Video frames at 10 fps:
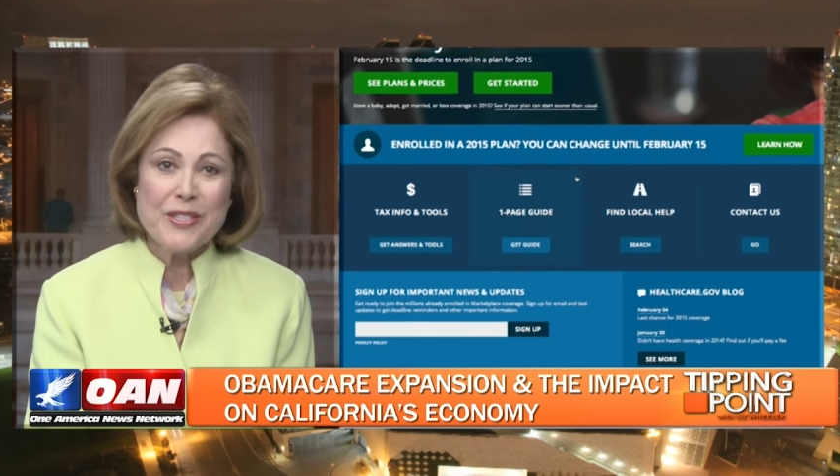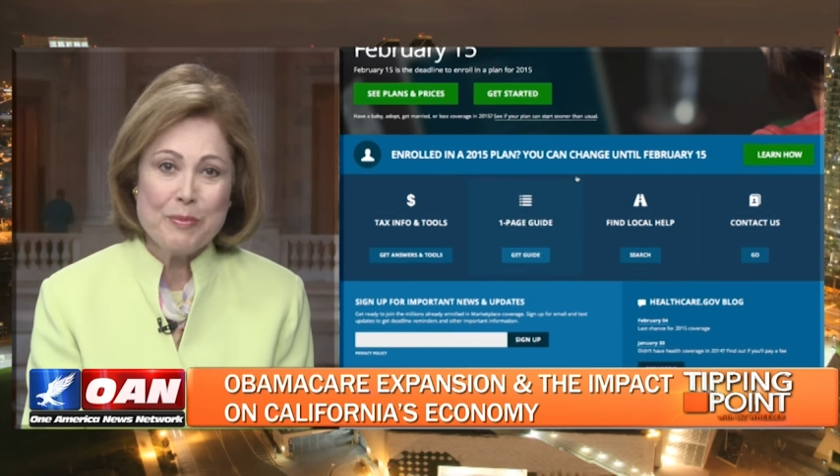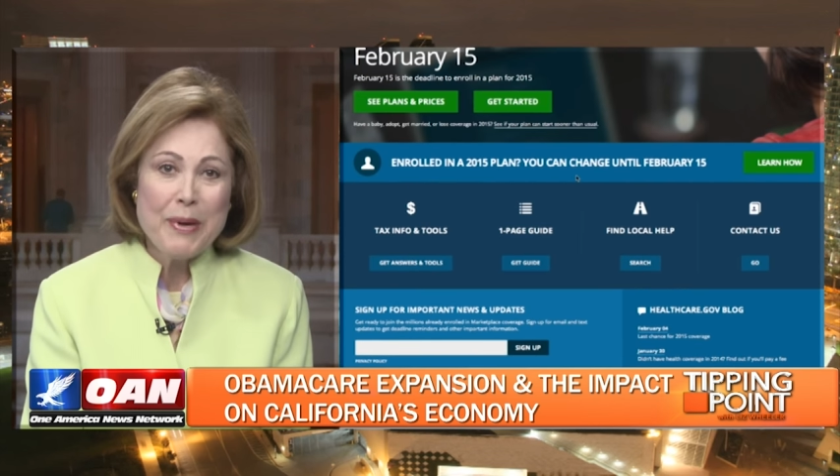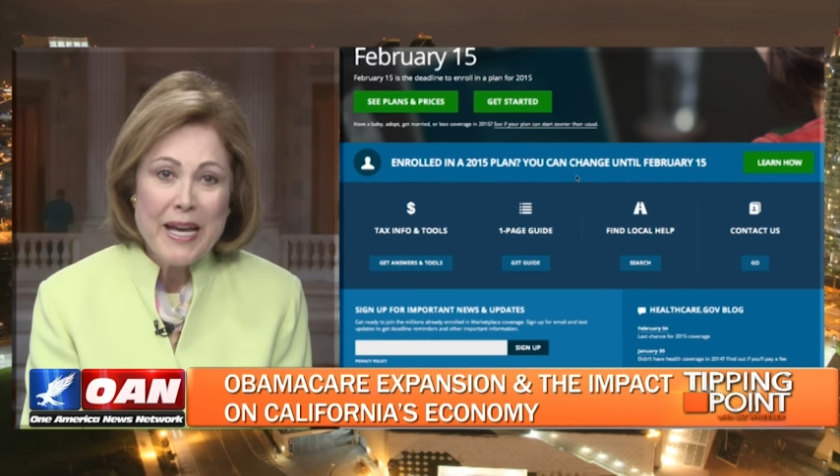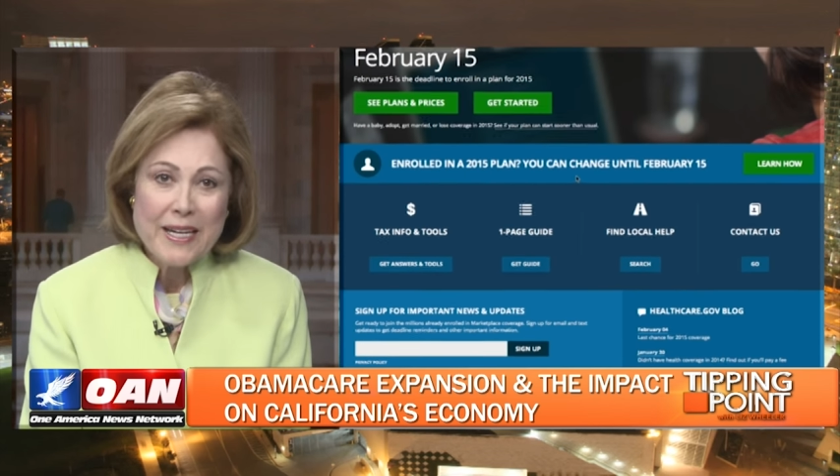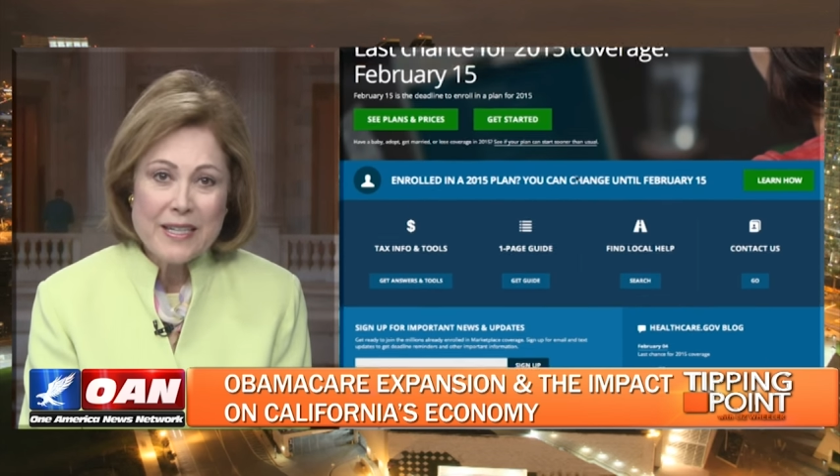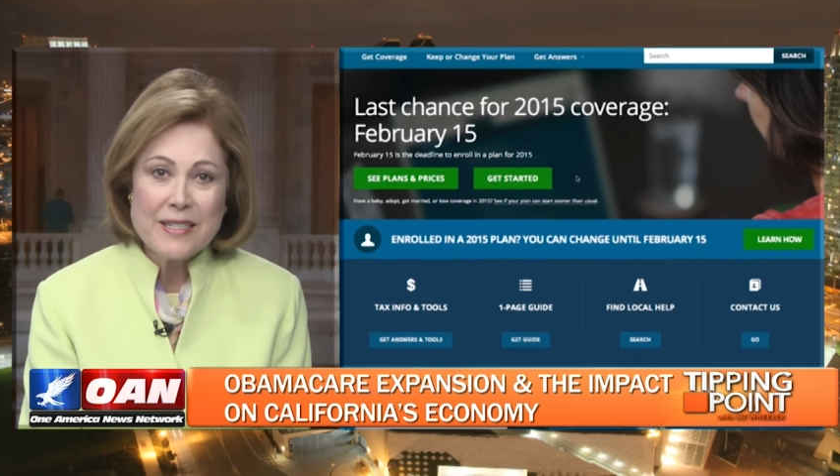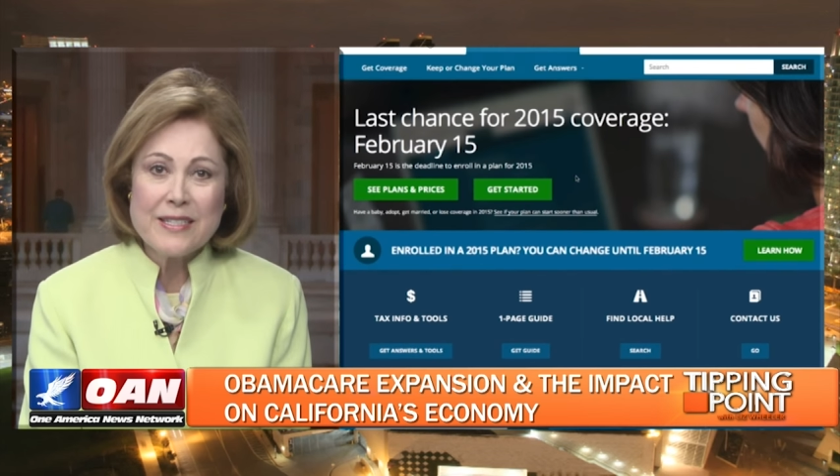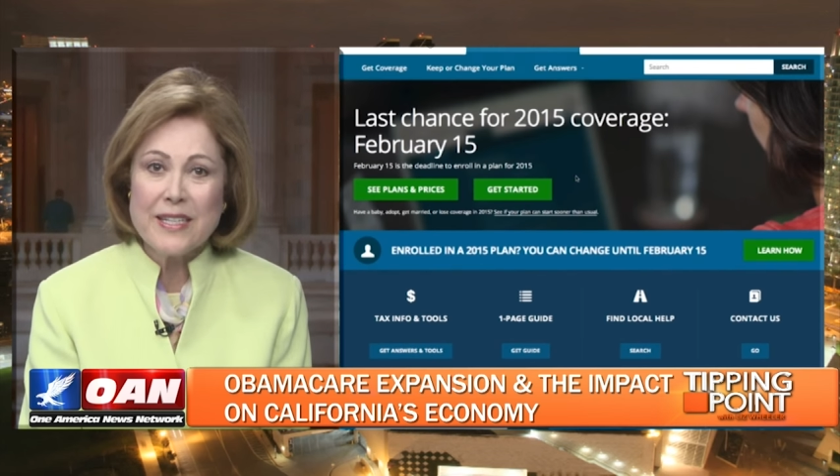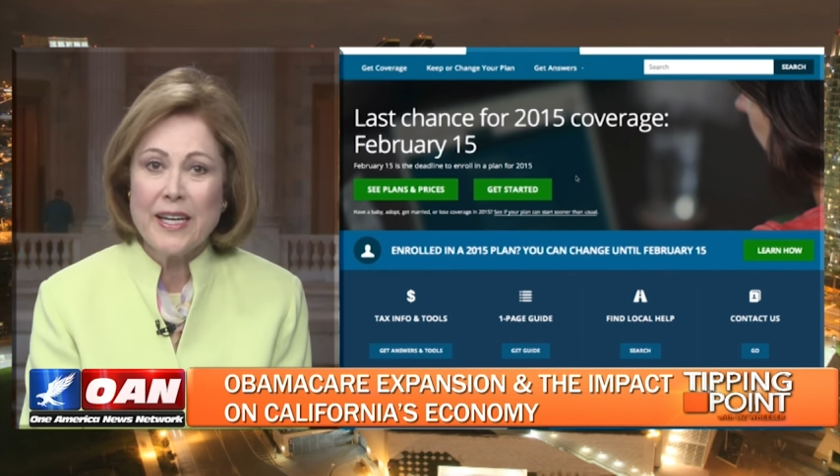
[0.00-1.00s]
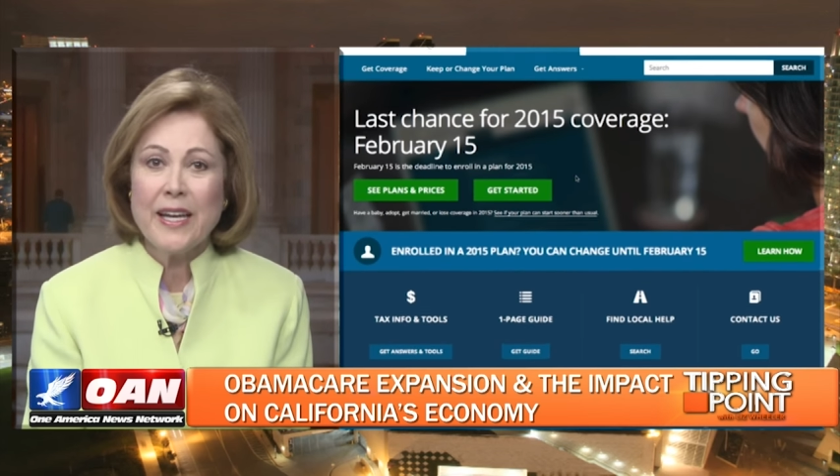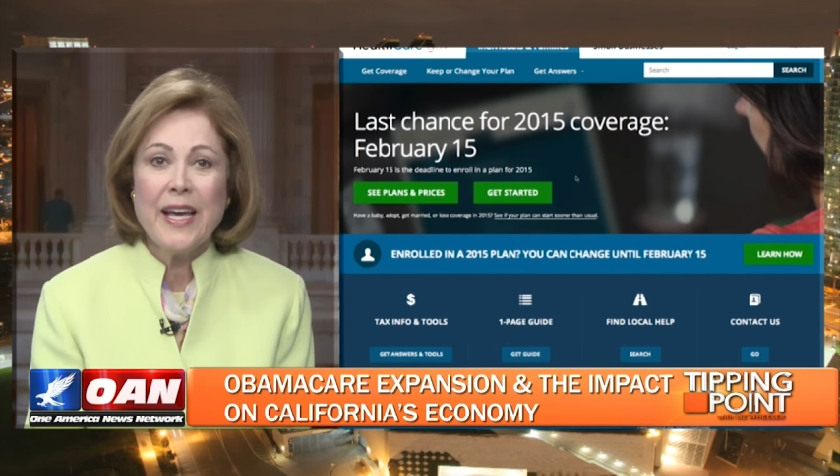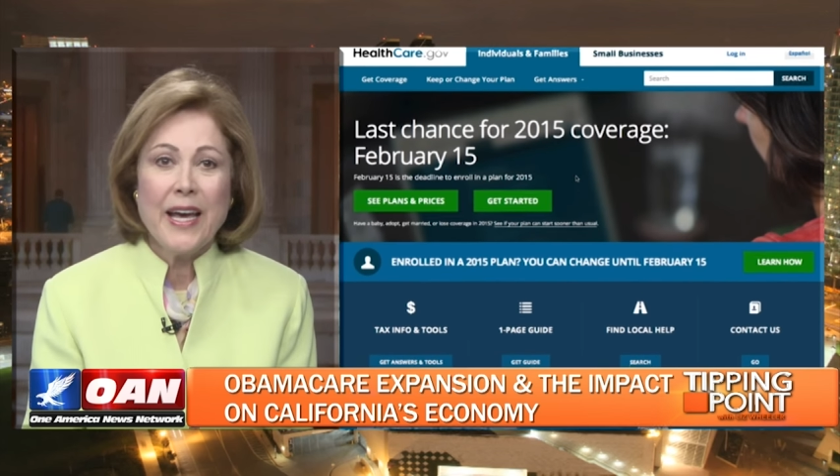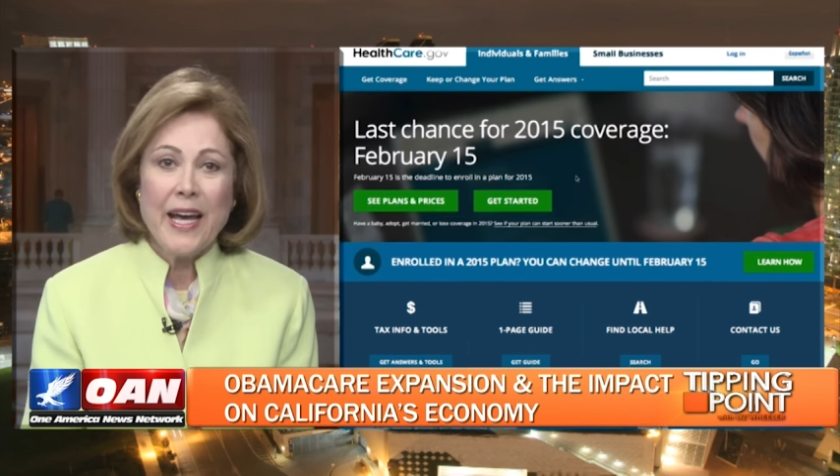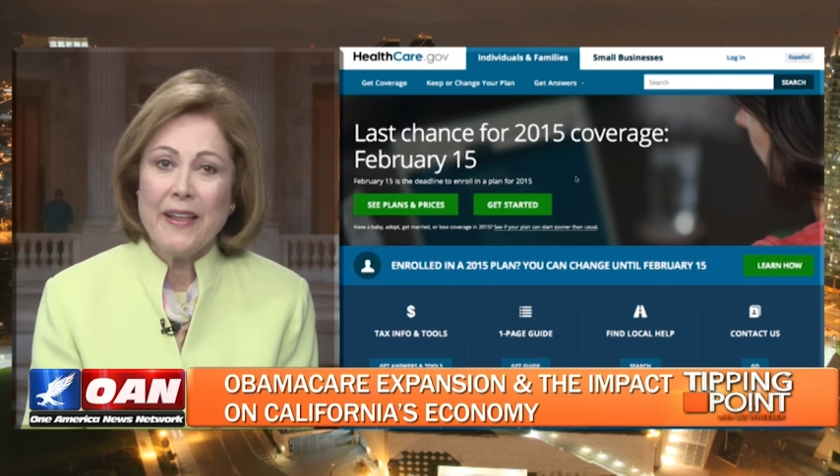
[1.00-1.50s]
dependency
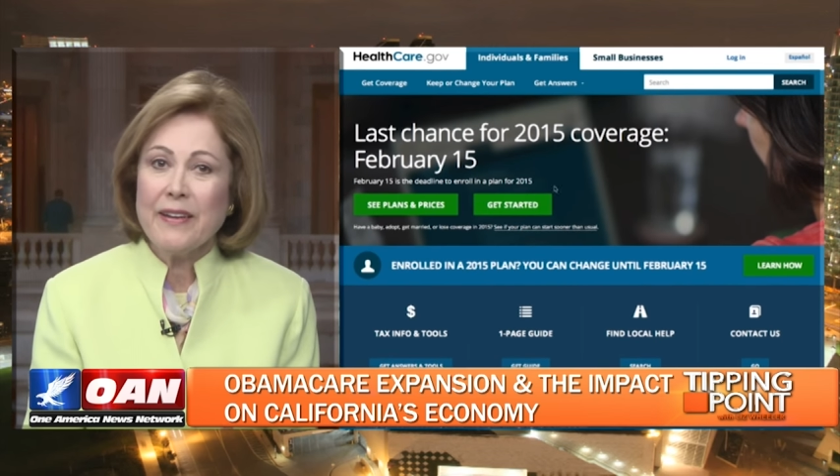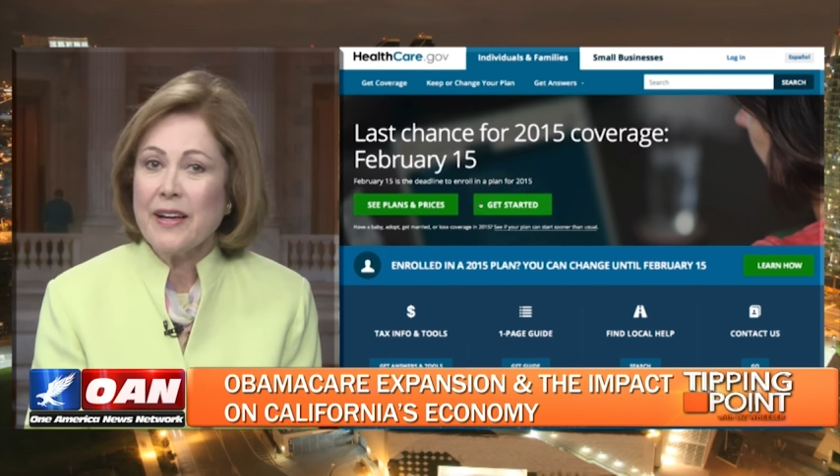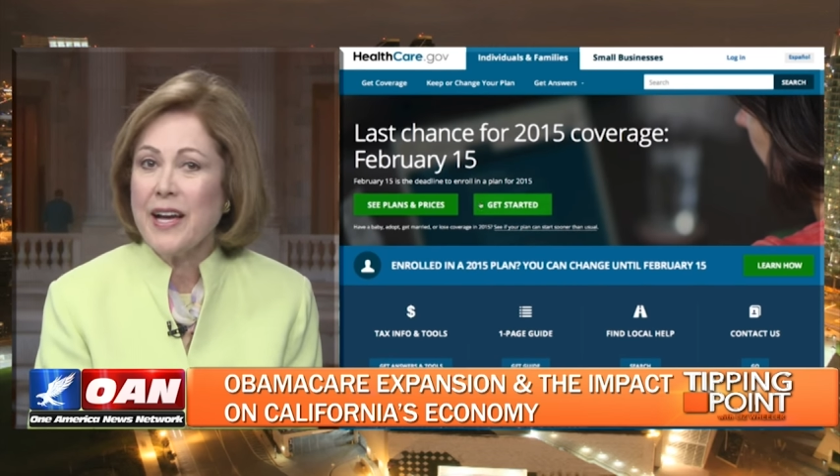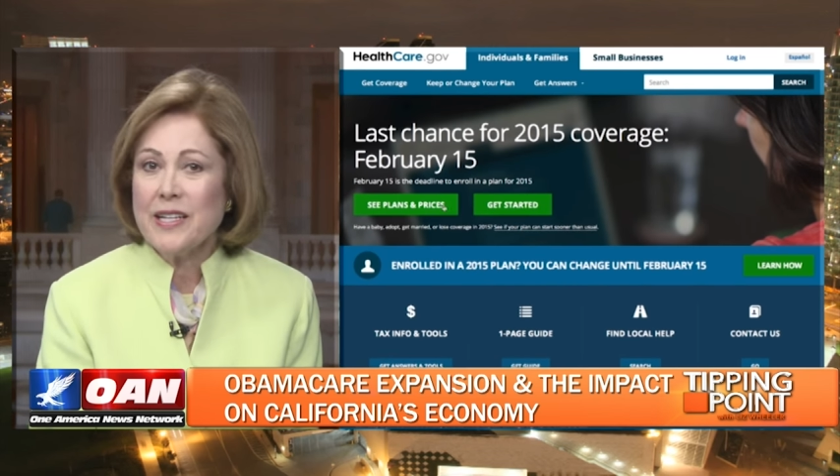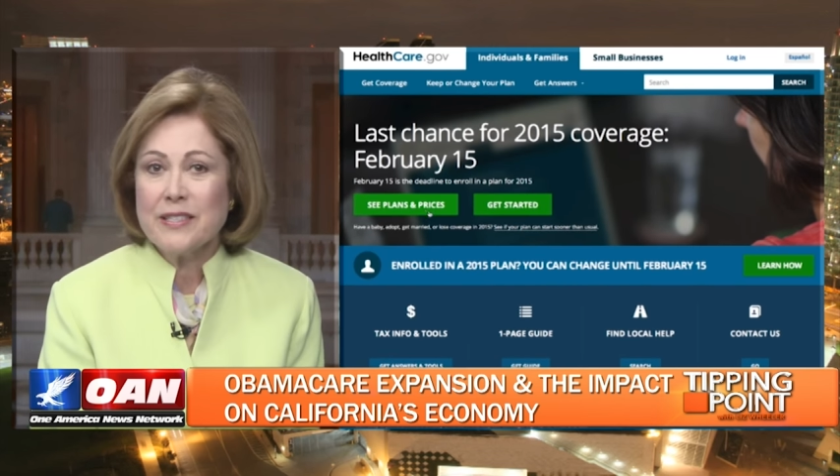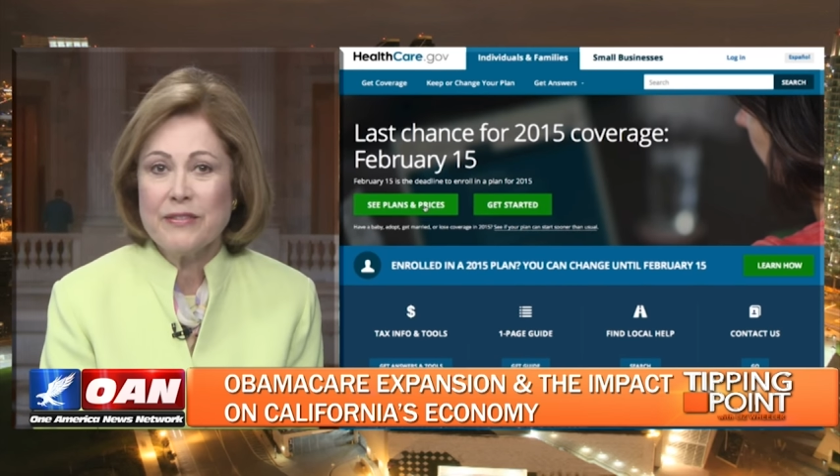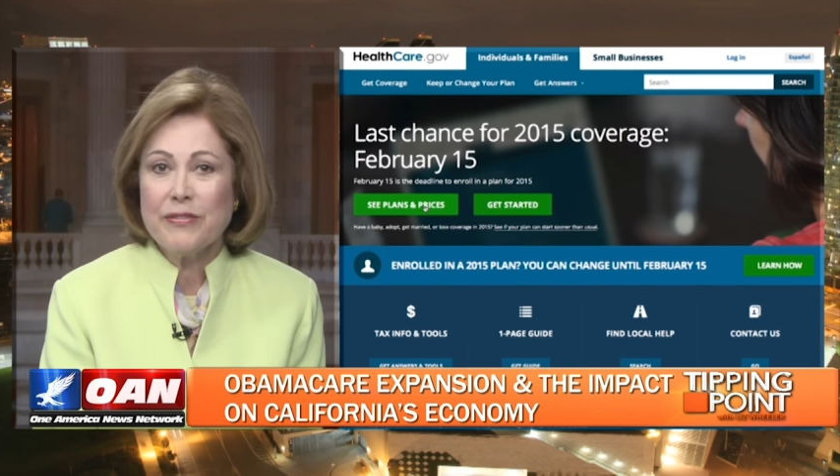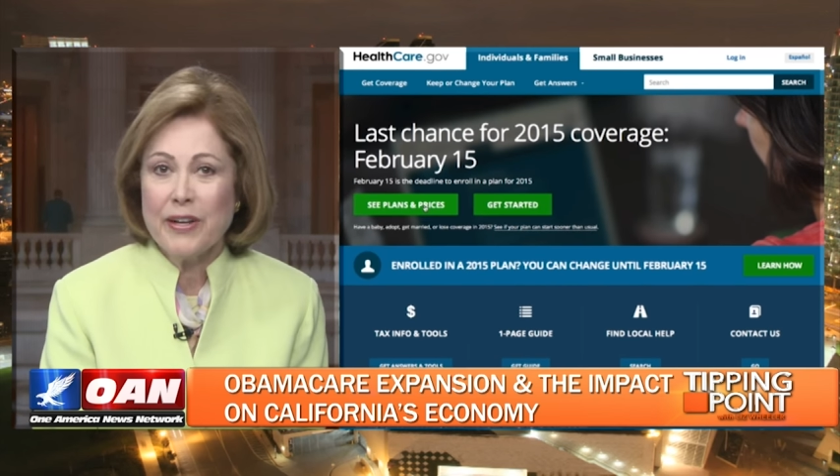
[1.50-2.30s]
and the kinds of,